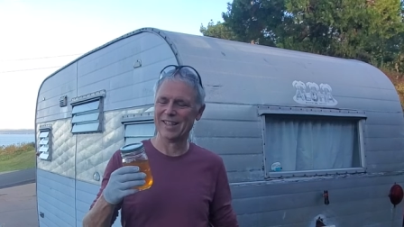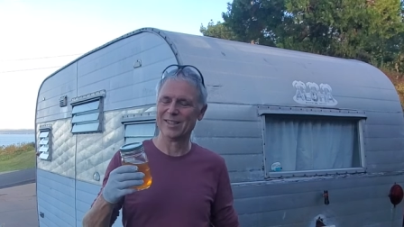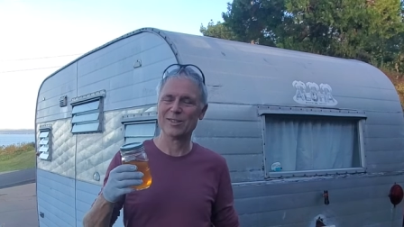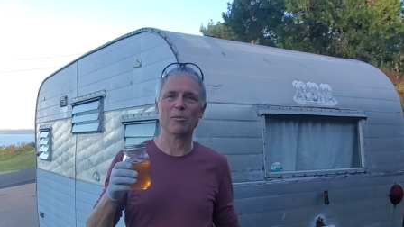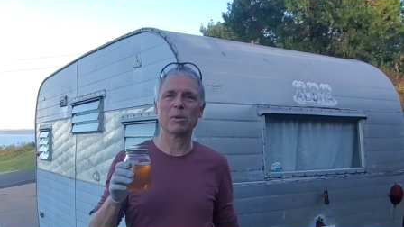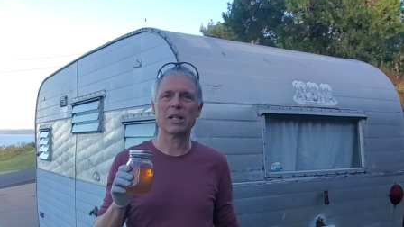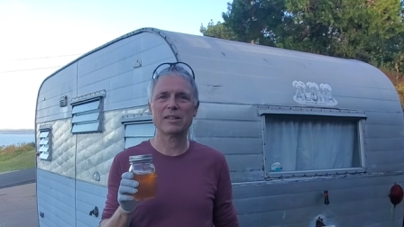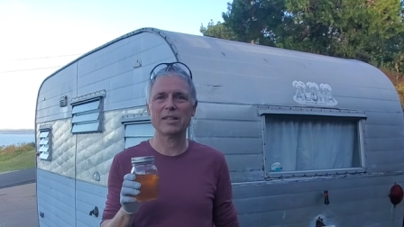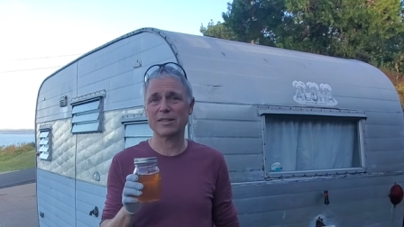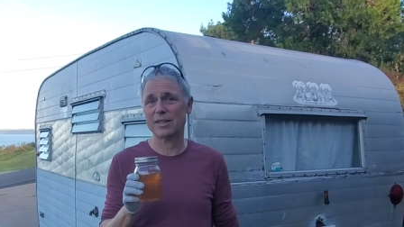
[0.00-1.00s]
So I'm going to
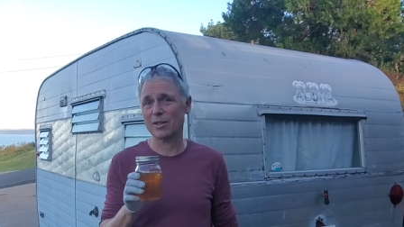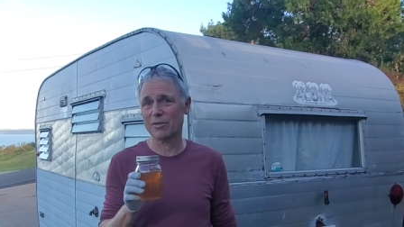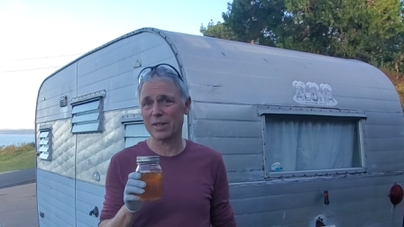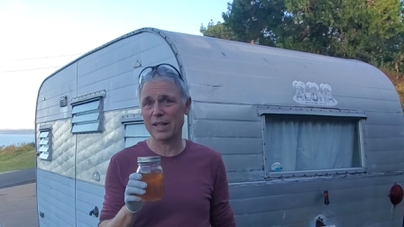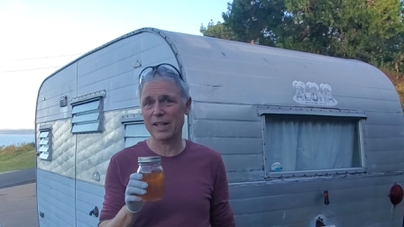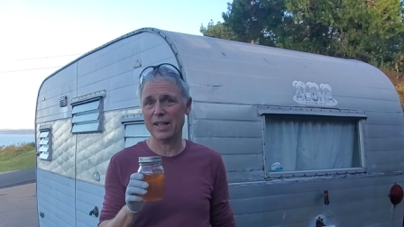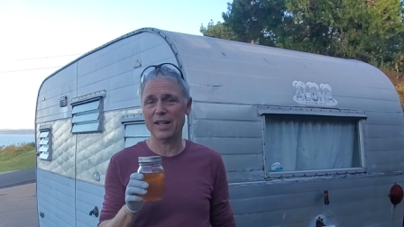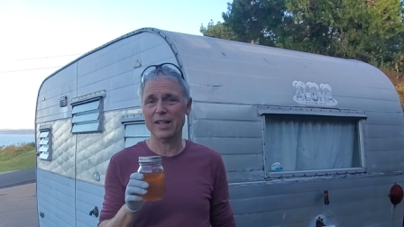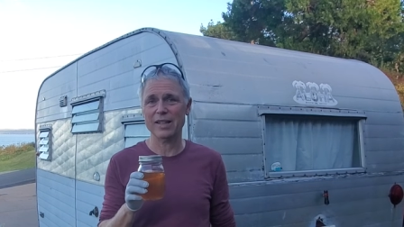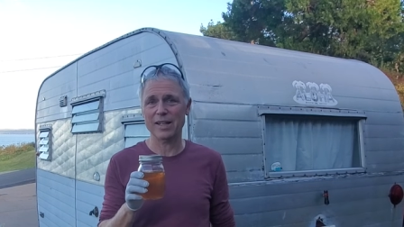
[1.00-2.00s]
let this sit overnight
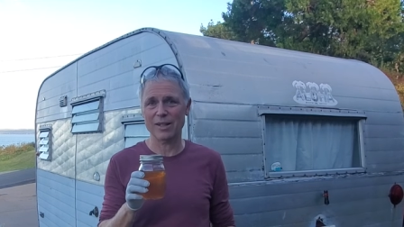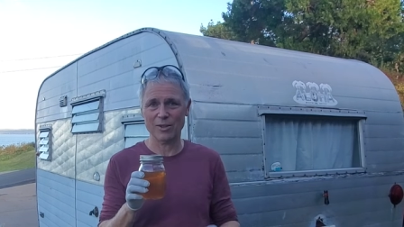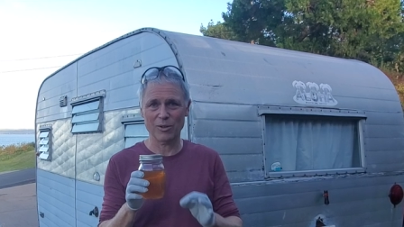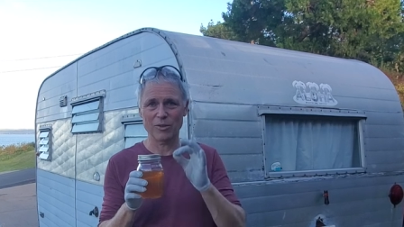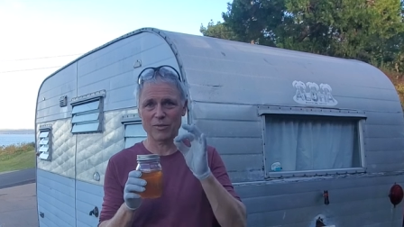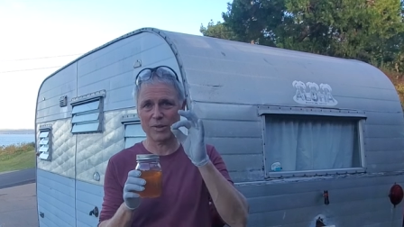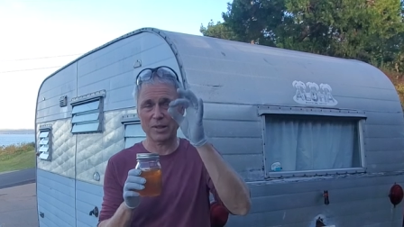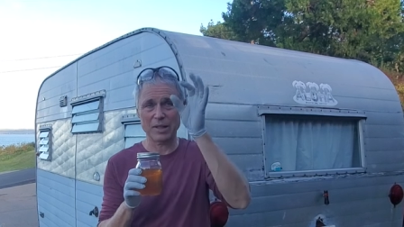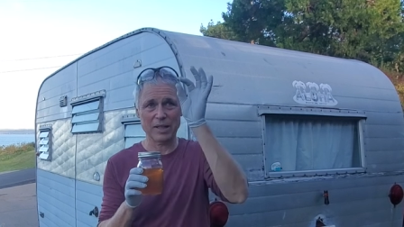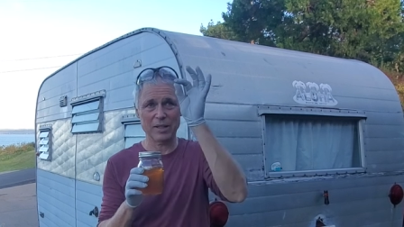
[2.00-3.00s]
and then I'll go
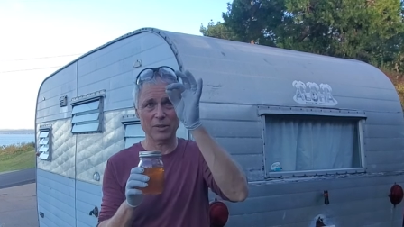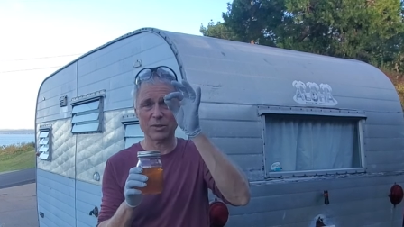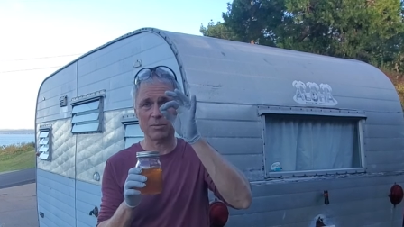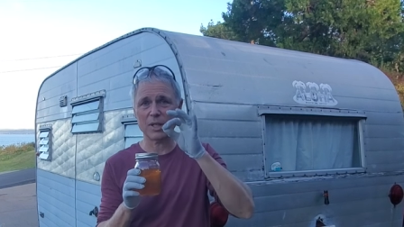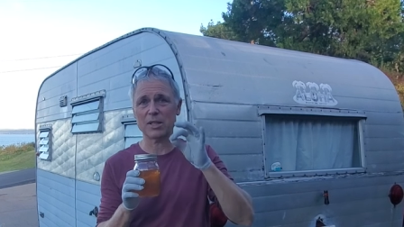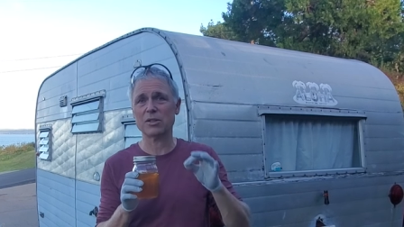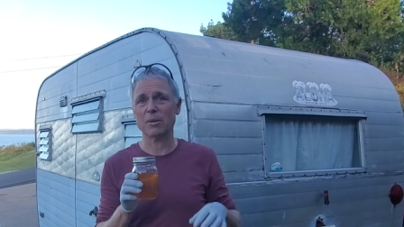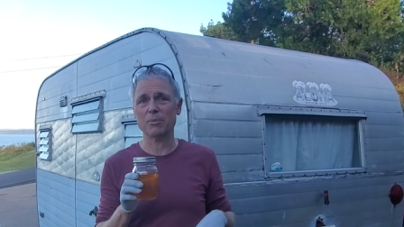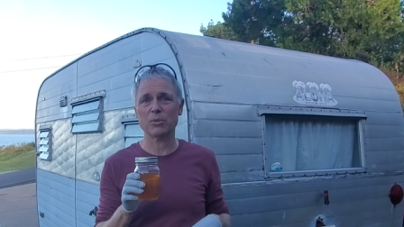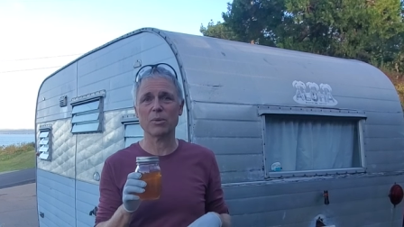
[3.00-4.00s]
over and do some
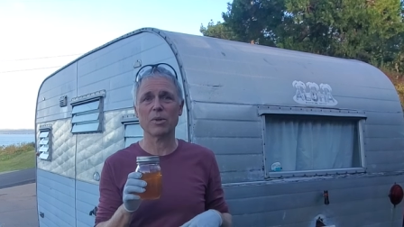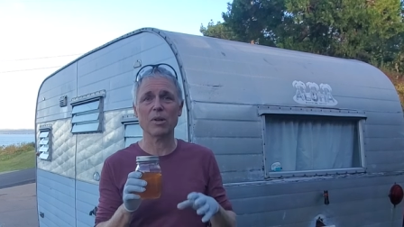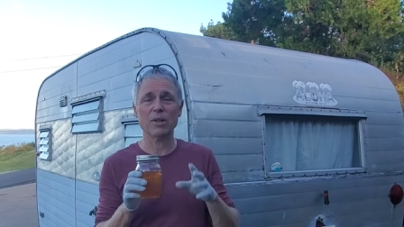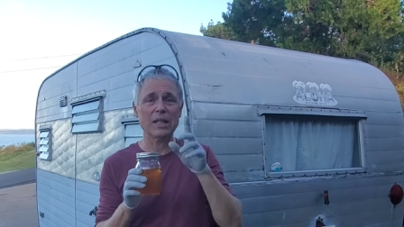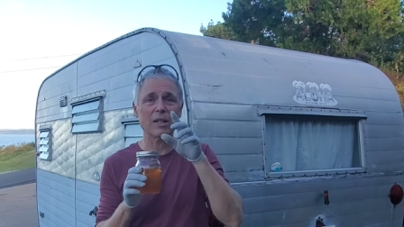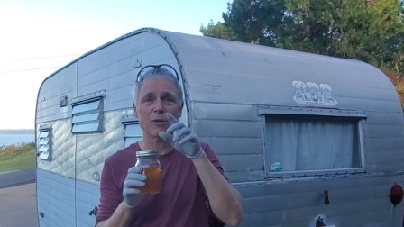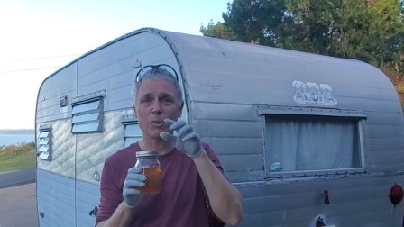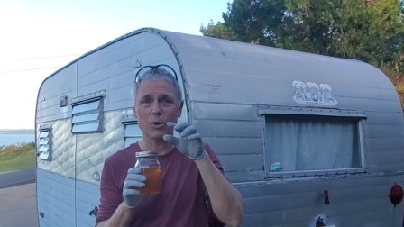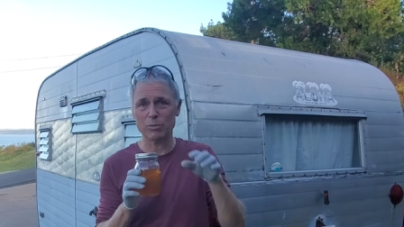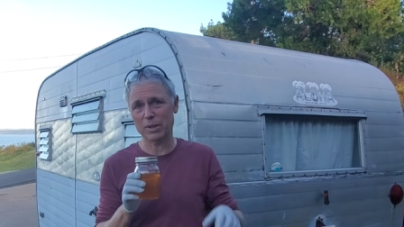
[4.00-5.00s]
touch-ups where all that little
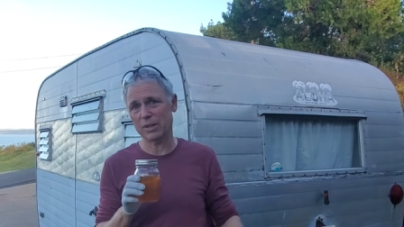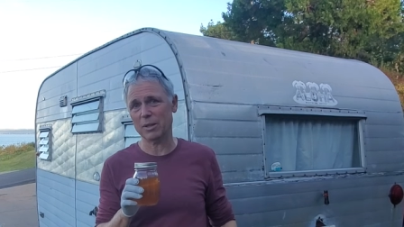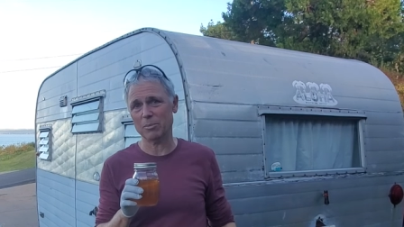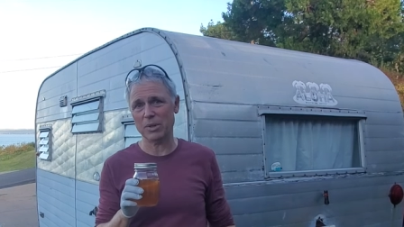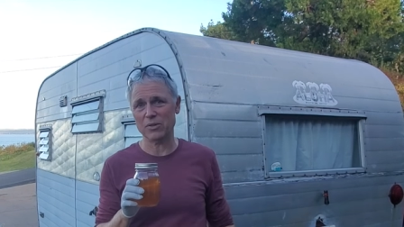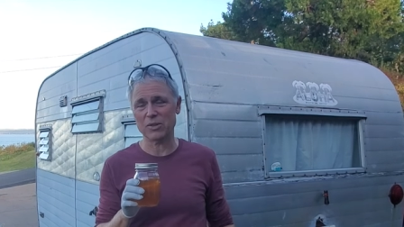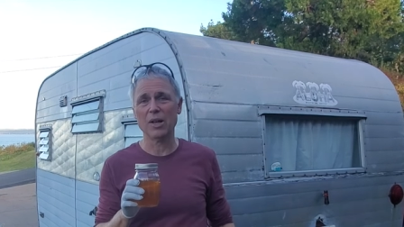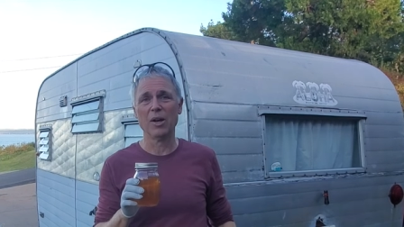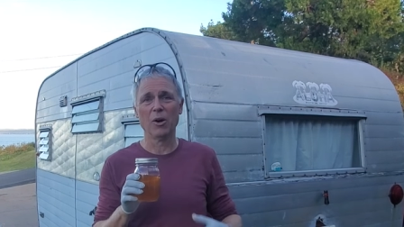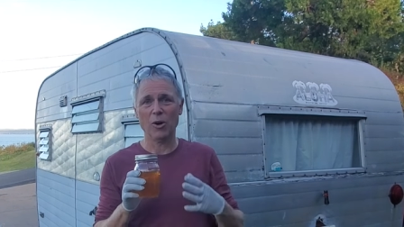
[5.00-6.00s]
mold buildup is.
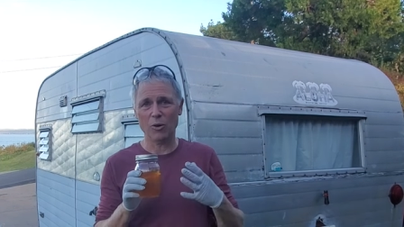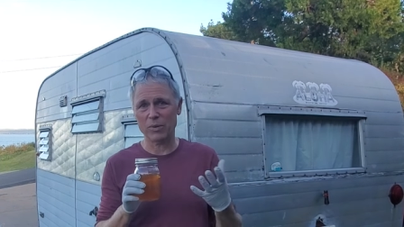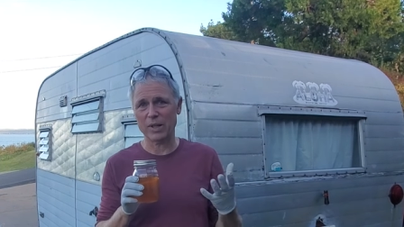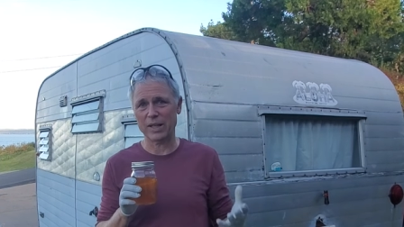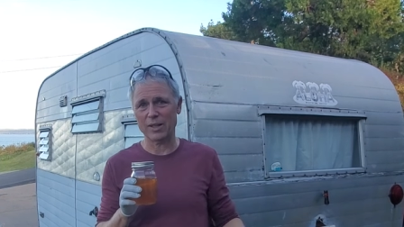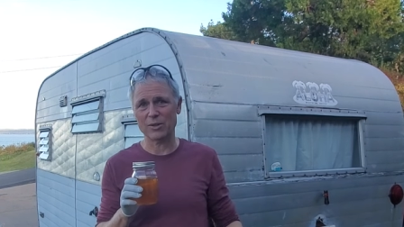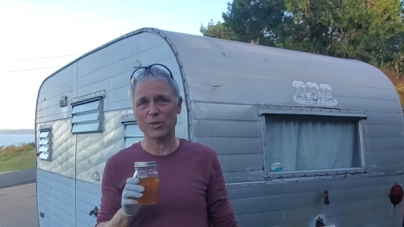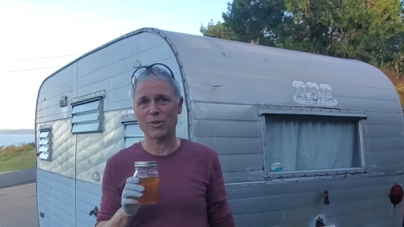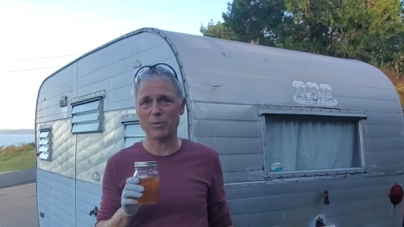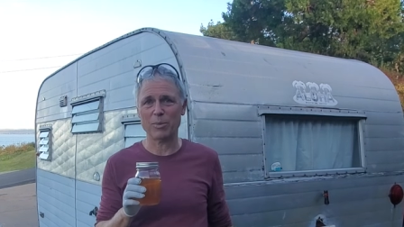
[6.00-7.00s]
Hopefully that'll
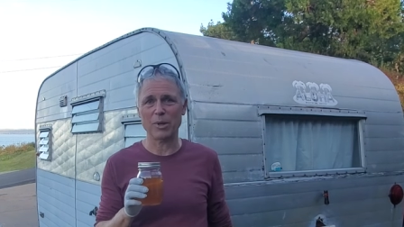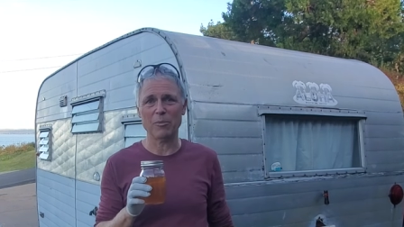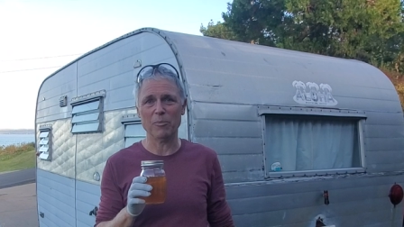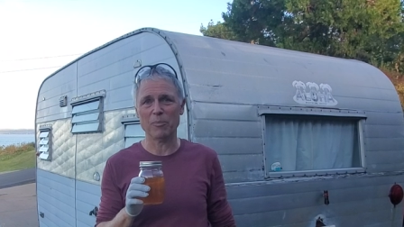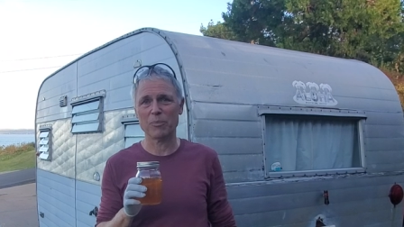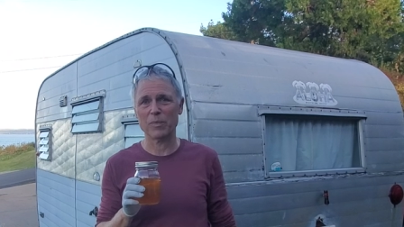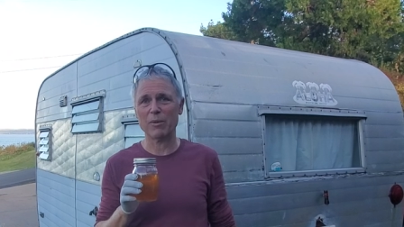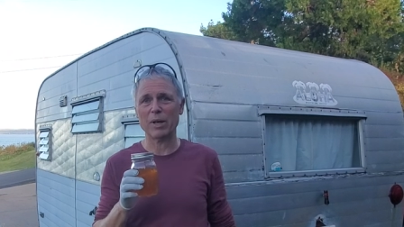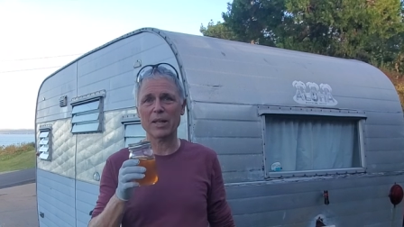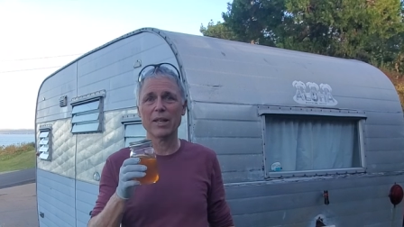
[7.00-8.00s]
solve the problem.
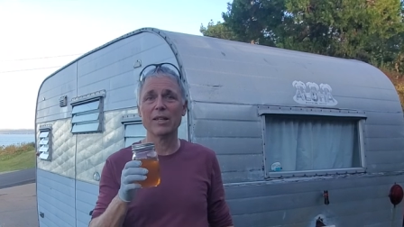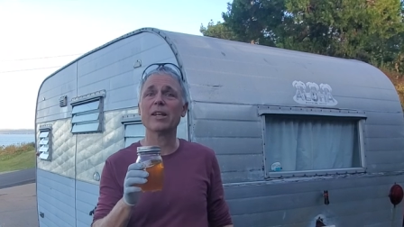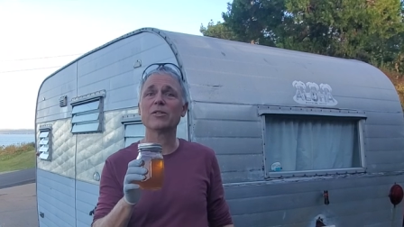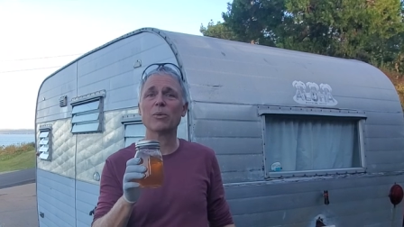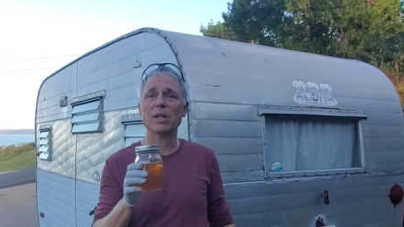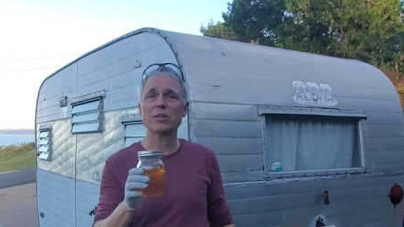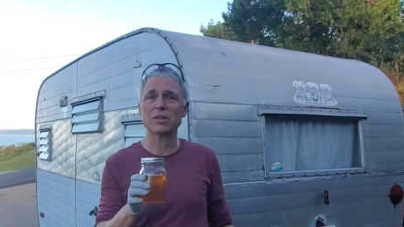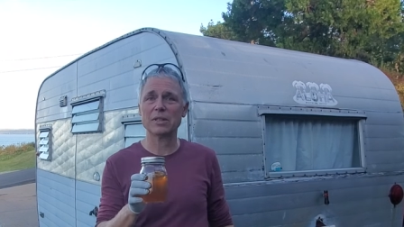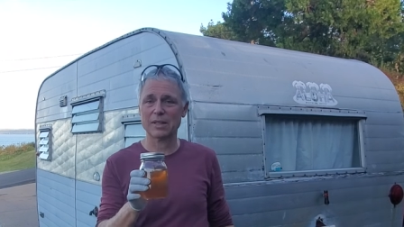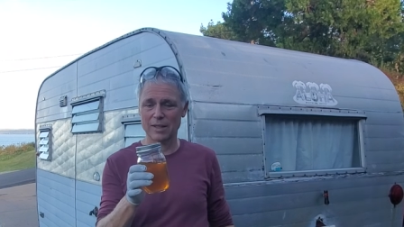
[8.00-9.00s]
Anyway, thanks for watching.